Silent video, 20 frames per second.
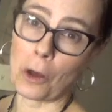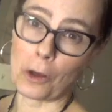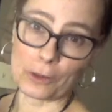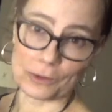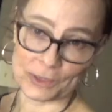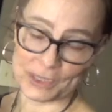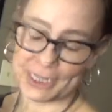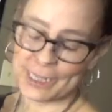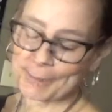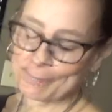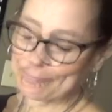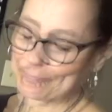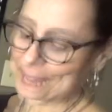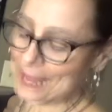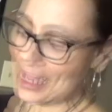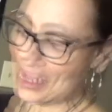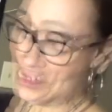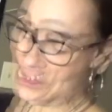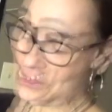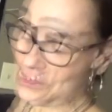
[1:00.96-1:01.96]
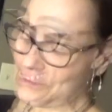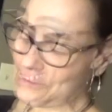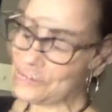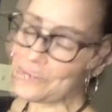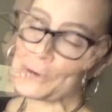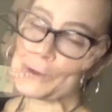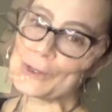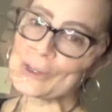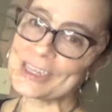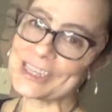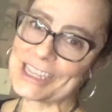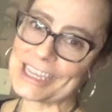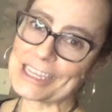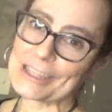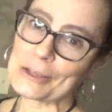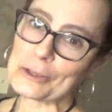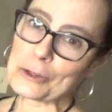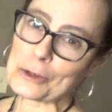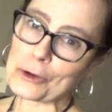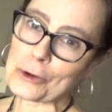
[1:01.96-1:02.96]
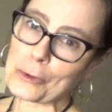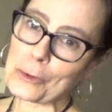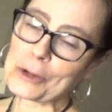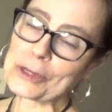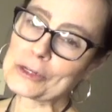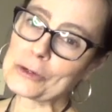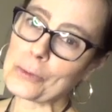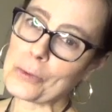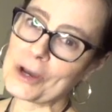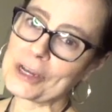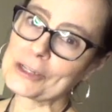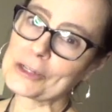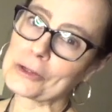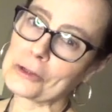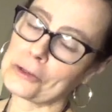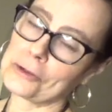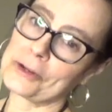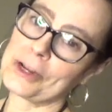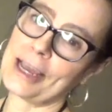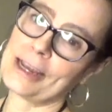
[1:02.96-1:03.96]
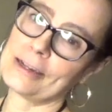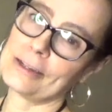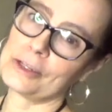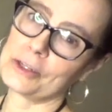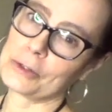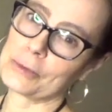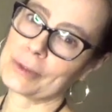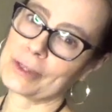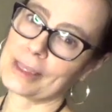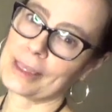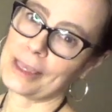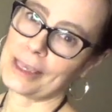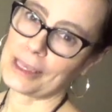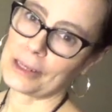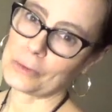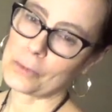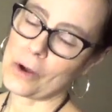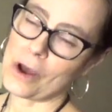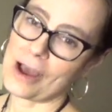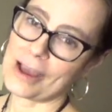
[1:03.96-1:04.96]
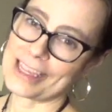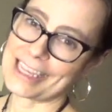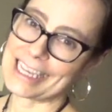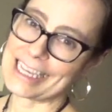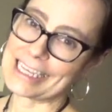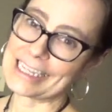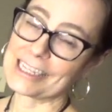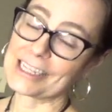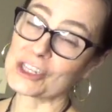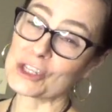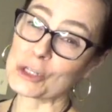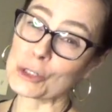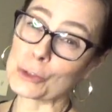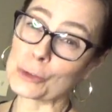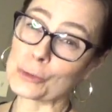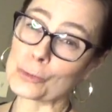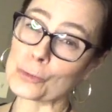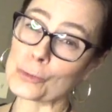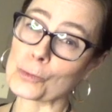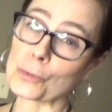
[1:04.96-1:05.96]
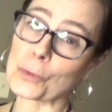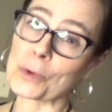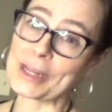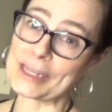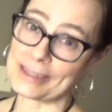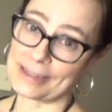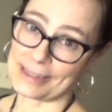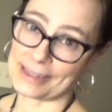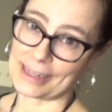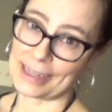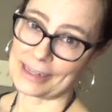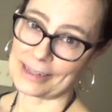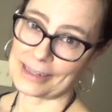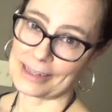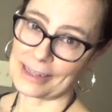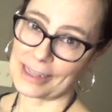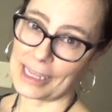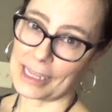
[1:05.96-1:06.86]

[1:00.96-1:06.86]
Aldi. The first thing that you're going to want to learn how to do with quinoa is to rinse it.